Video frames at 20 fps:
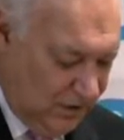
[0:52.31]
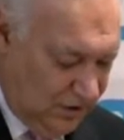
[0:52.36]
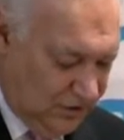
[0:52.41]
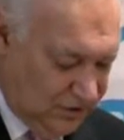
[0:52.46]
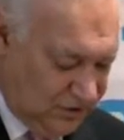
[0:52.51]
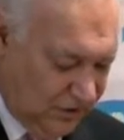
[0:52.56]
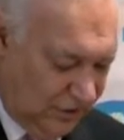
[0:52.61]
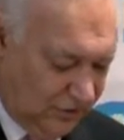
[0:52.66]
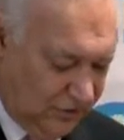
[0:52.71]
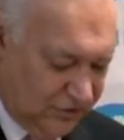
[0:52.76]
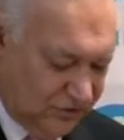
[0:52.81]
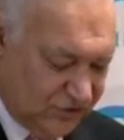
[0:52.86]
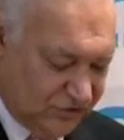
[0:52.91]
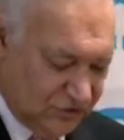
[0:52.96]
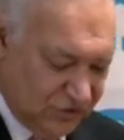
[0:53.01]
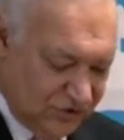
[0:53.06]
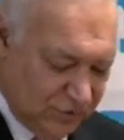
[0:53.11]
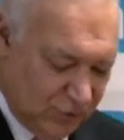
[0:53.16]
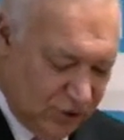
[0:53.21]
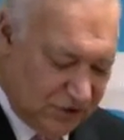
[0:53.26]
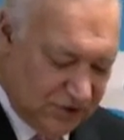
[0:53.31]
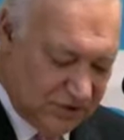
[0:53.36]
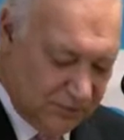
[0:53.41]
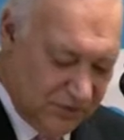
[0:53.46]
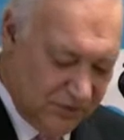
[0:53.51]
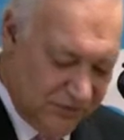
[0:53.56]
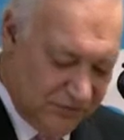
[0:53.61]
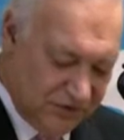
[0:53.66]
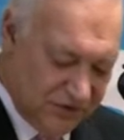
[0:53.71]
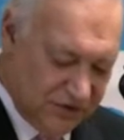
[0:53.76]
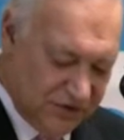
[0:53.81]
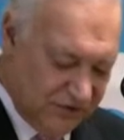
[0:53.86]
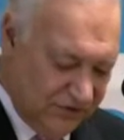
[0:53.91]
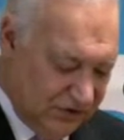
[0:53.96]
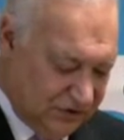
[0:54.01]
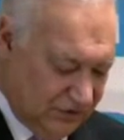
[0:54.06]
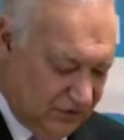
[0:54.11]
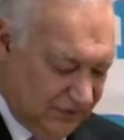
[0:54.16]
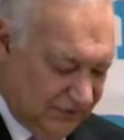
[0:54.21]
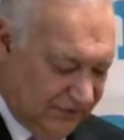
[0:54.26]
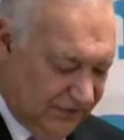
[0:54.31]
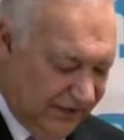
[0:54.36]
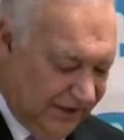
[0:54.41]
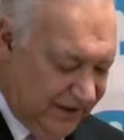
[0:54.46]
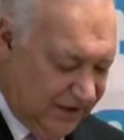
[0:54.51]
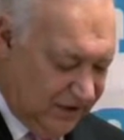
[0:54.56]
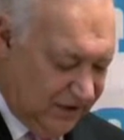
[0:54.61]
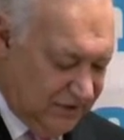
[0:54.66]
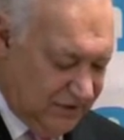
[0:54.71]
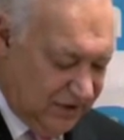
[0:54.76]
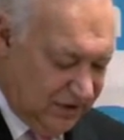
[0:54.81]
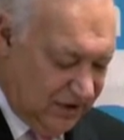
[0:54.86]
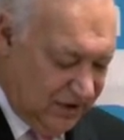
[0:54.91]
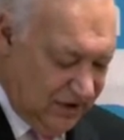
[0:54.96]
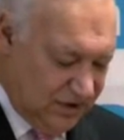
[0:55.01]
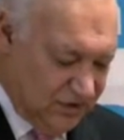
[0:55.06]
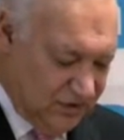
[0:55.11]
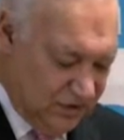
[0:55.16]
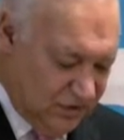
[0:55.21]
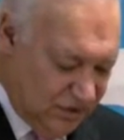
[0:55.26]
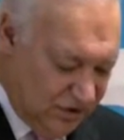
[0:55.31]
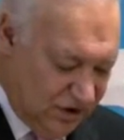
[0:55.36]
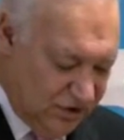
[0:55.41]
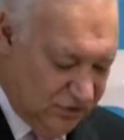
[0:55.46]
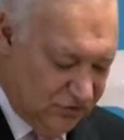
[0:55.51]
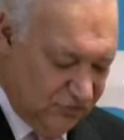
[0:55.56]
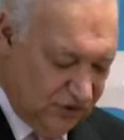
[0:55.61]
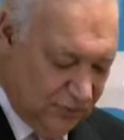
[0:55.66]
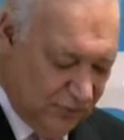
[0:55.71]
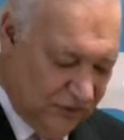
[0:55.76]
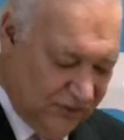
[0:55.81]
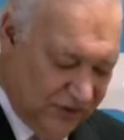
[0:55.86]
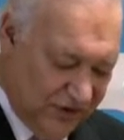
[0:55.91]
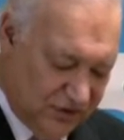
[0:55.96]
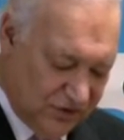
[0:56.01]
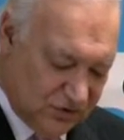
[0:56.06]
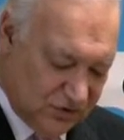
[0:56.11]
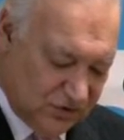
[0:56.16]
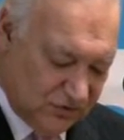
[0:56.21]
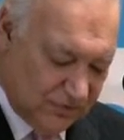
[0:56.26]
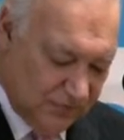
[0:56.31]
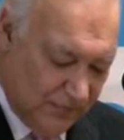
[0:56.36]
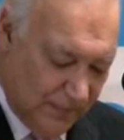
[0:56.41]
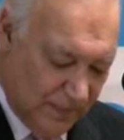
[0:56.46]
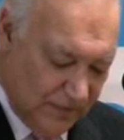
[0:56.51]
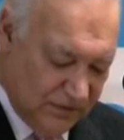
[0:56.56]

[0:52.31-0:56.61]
Cheryl is responsible for the Division of Violence and Injury Prevention,